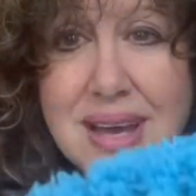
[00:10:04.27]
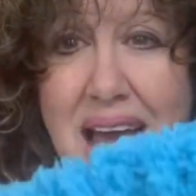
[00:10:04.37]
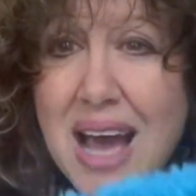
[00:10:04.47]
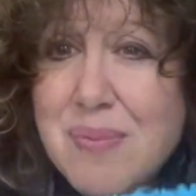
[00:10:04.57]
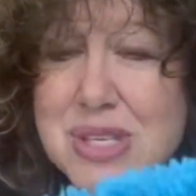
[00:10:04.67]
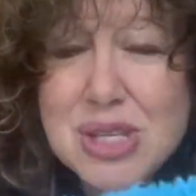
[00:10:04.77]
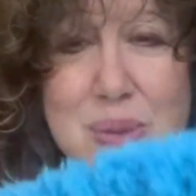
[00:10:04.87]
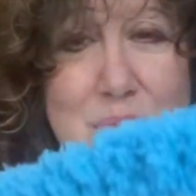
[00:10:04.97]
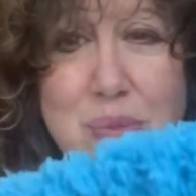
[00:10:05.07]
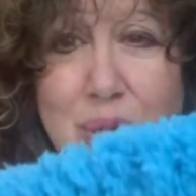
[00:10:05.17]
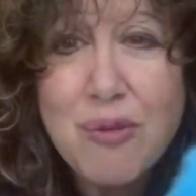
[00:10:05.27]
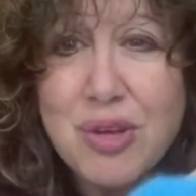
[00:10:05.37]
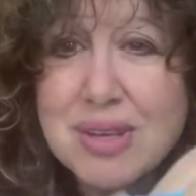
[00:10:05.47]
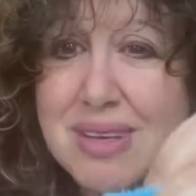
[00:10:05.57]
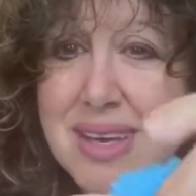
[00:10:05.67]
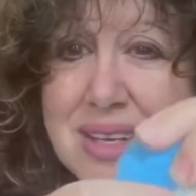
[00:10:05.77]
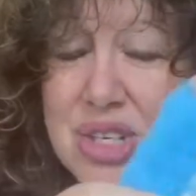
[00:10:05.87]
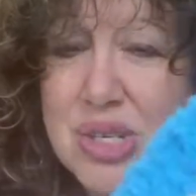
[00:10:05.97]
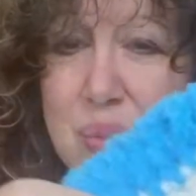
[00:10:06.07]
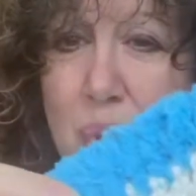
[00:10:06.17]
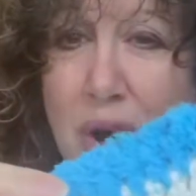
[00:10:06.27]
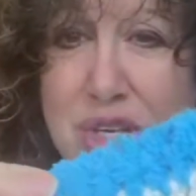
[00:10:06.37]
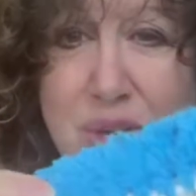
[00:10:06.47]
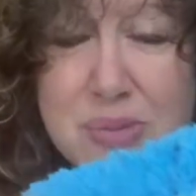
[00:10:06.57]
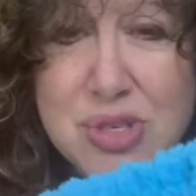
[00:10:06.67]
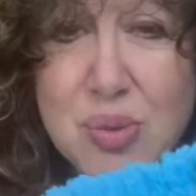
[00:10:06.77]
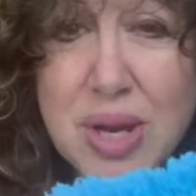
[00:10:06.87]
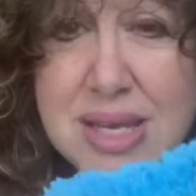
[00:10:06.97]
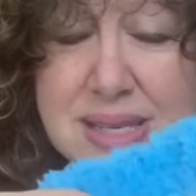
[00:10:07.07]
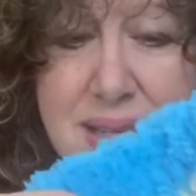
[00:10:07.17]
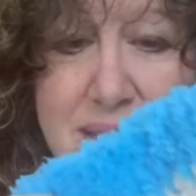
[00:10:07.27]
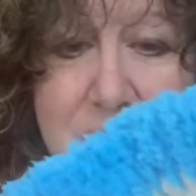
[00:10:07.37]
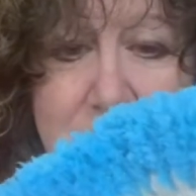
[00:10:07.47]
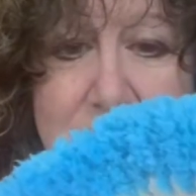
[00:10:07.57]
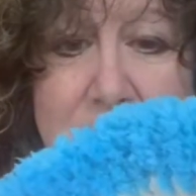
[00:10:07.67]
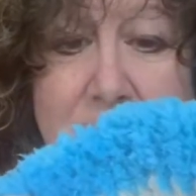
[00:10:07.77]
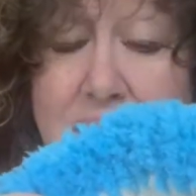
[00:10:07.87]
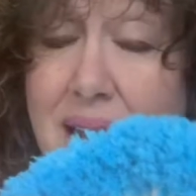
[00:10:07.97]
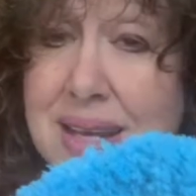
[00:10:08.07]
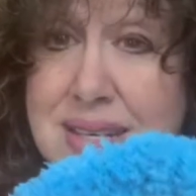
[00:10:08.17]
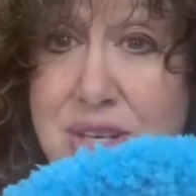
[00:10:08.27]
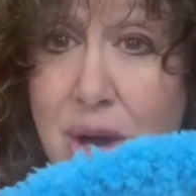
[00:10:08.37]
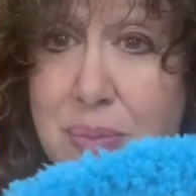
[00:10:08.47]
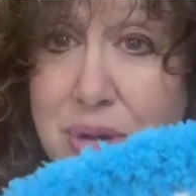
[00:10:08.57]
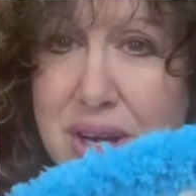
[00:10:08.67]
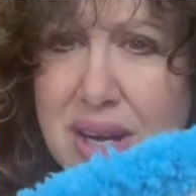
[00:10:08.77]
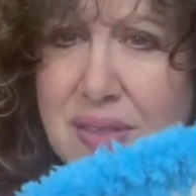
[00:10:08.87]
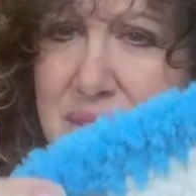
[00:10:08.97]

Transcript: Absolutely perfect. It just washed up so nicely. I did not put it in the